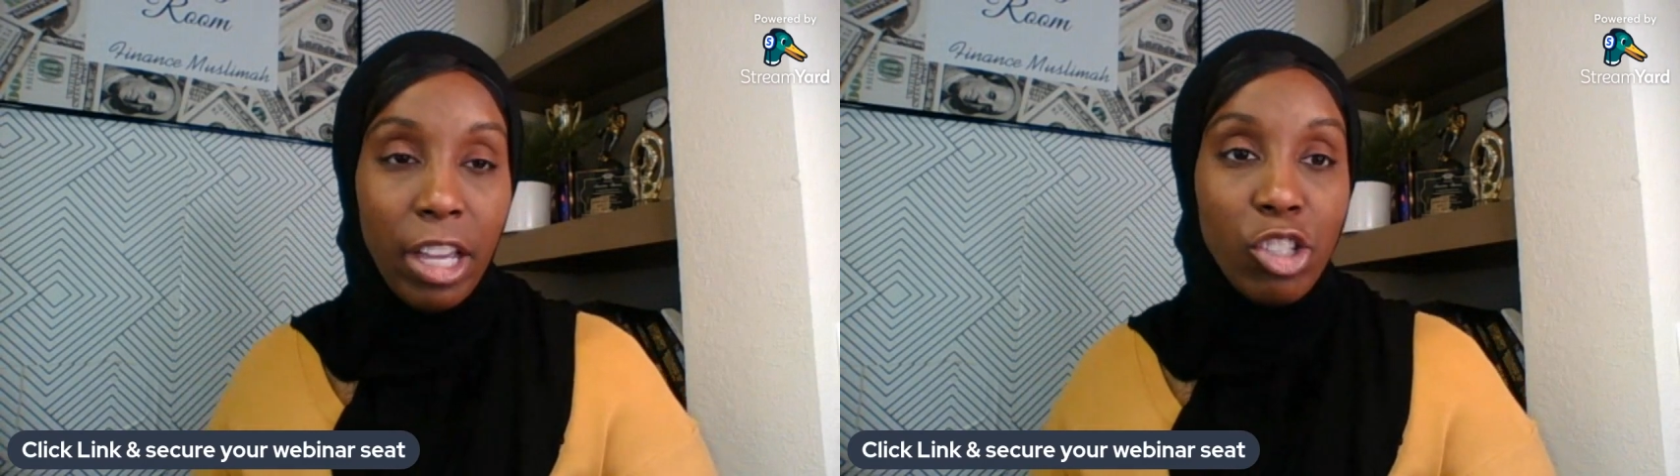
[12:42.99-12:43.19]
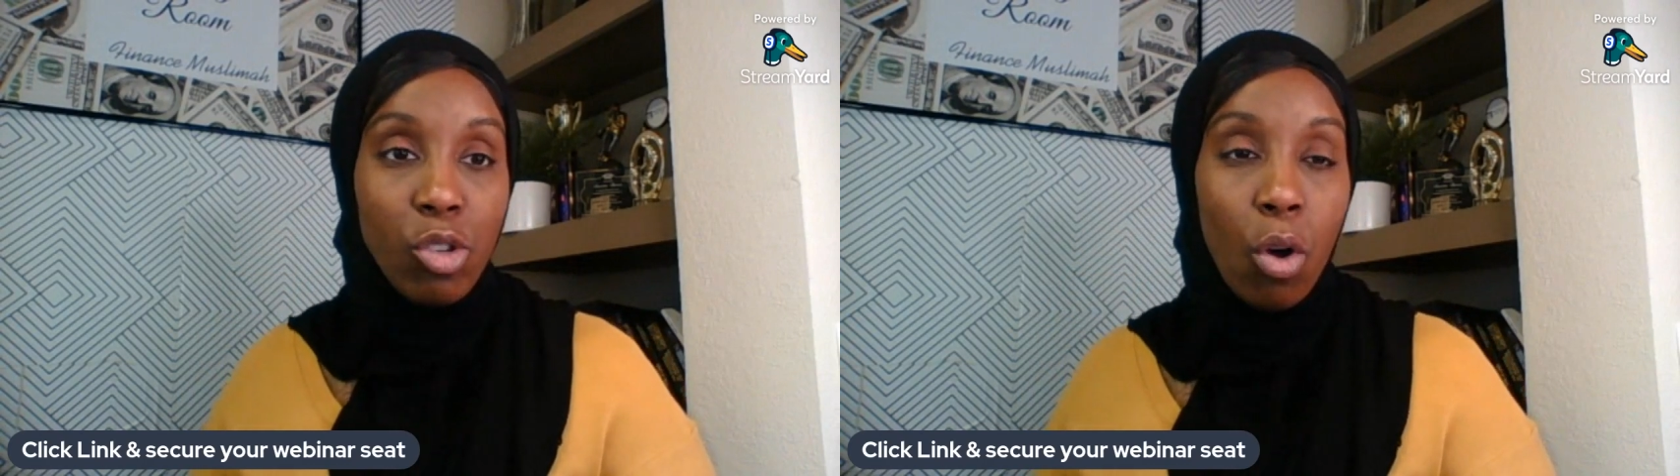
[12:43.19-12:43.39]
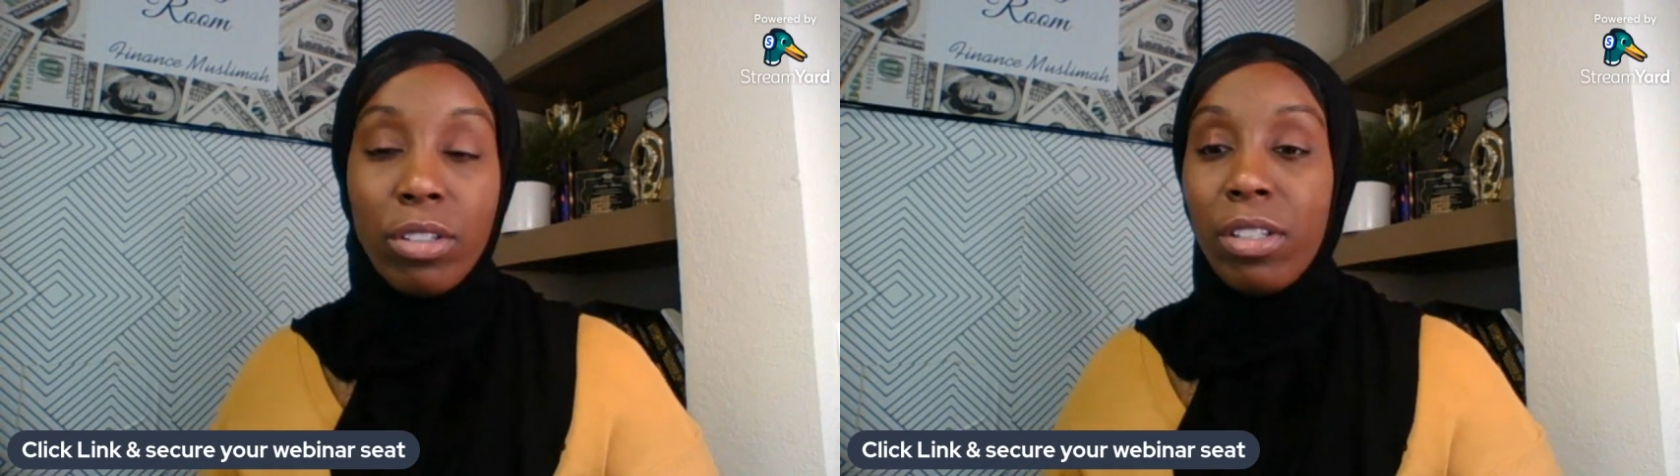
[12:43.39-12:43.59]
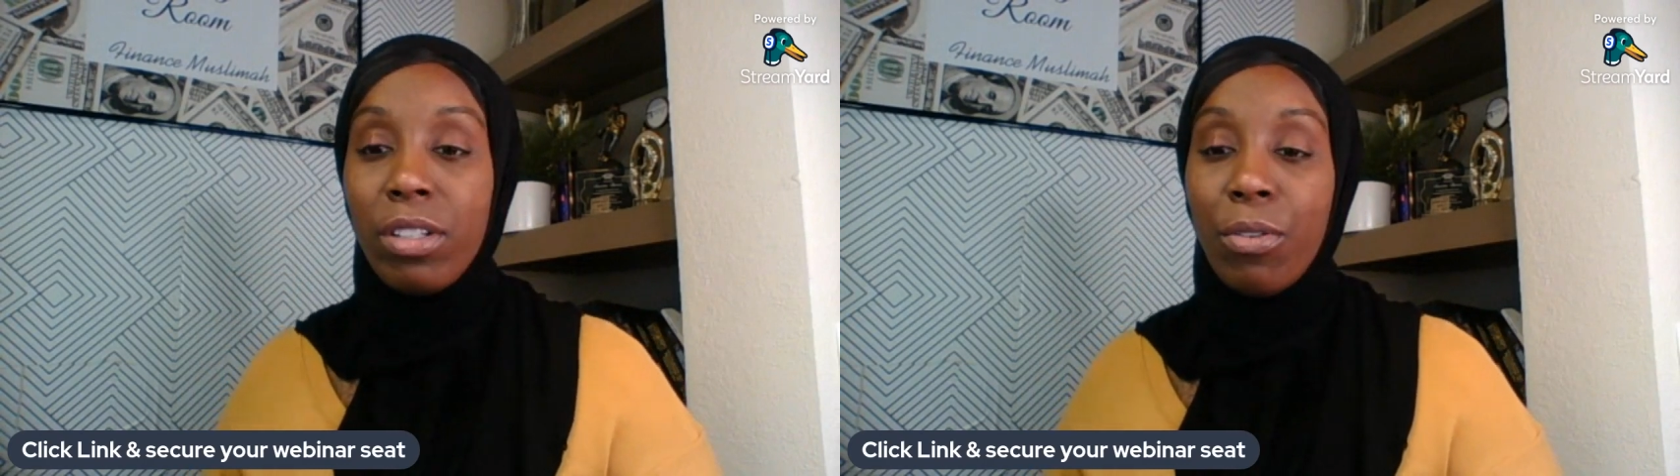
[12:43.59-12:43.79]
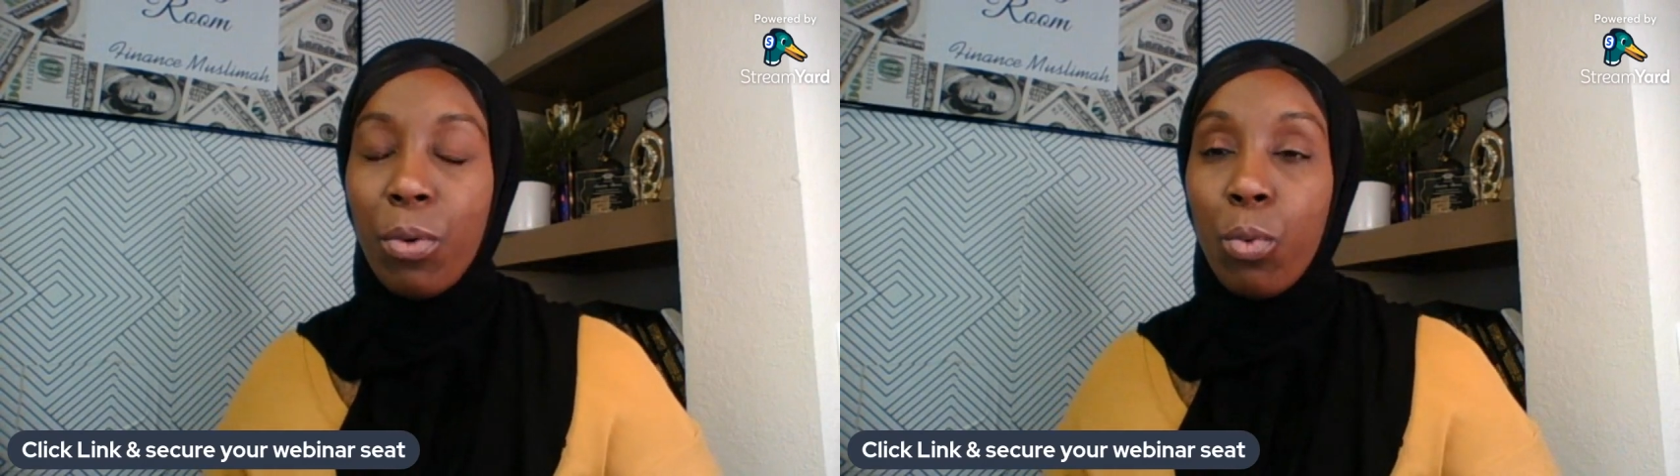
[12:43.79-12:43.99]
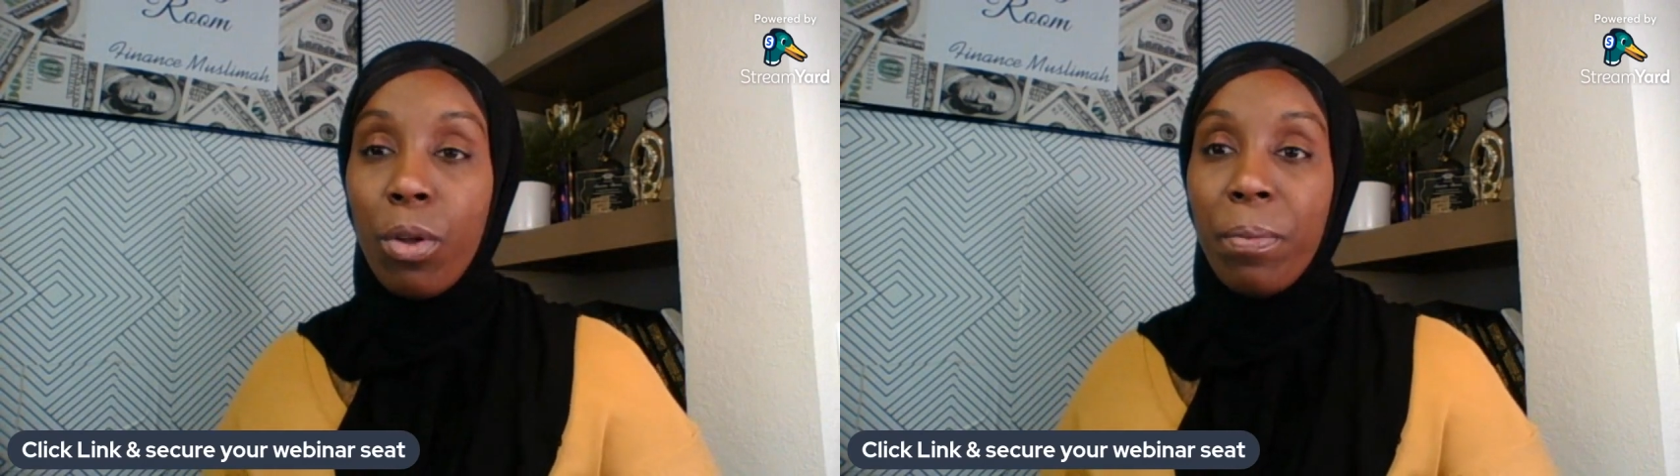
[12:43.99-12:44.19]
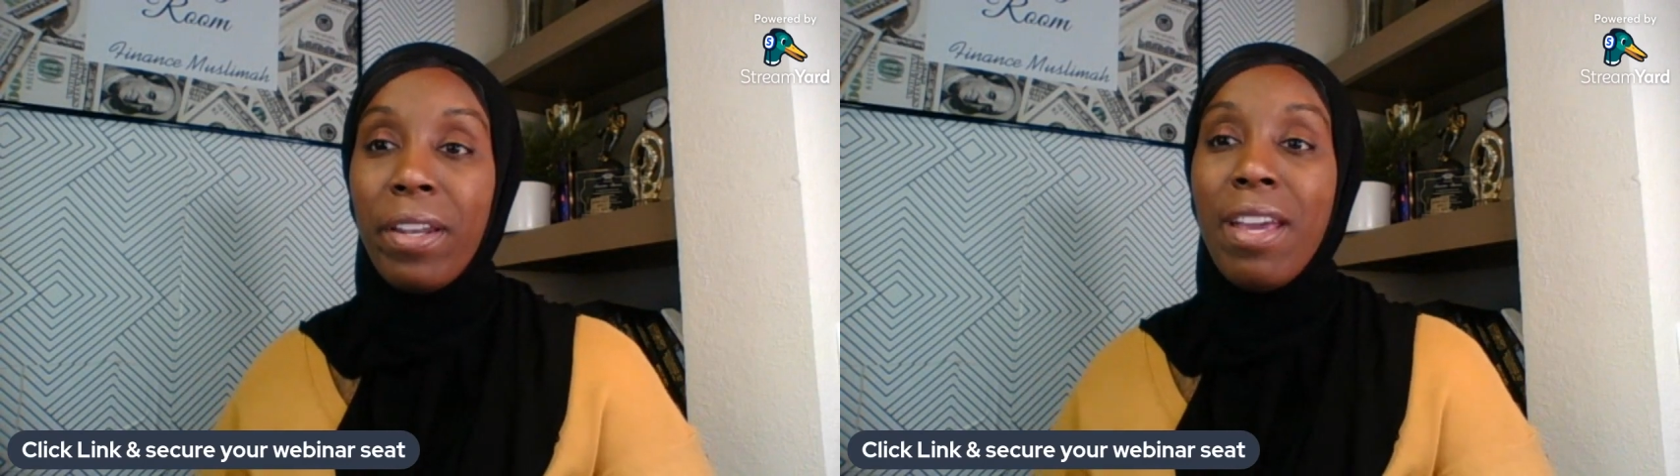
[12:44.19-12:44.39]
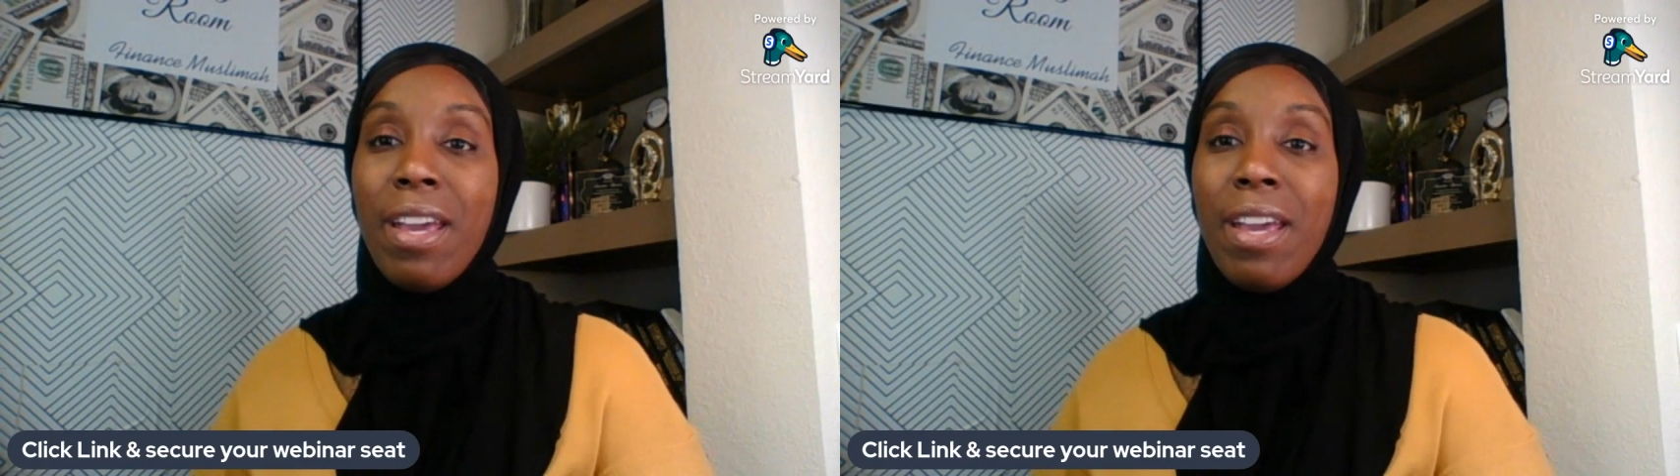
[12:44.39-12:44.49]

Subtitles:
in talking to different women,